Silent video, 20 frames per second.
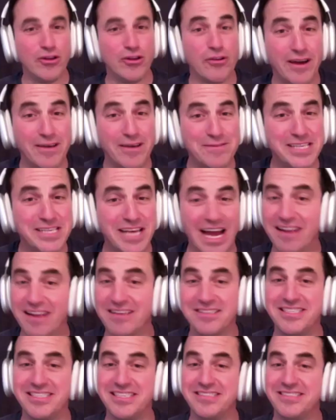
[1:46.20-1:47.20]
You don't have. I
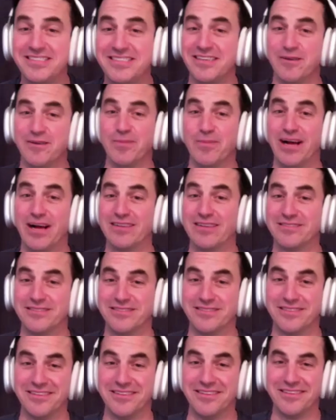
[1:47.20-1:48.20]
didn't see cinder
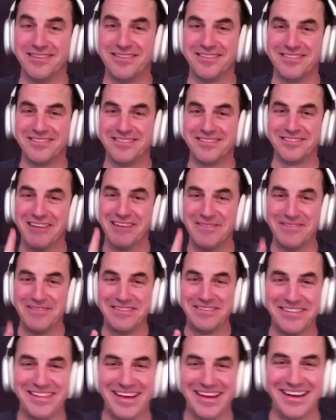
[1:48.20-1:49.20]
blocks, so you haven't
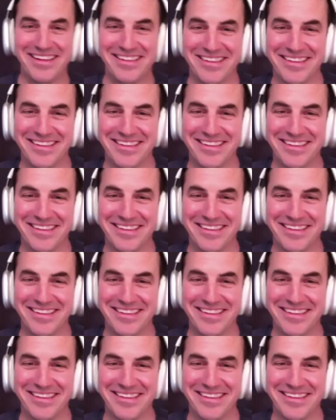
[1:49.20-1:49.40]
done that.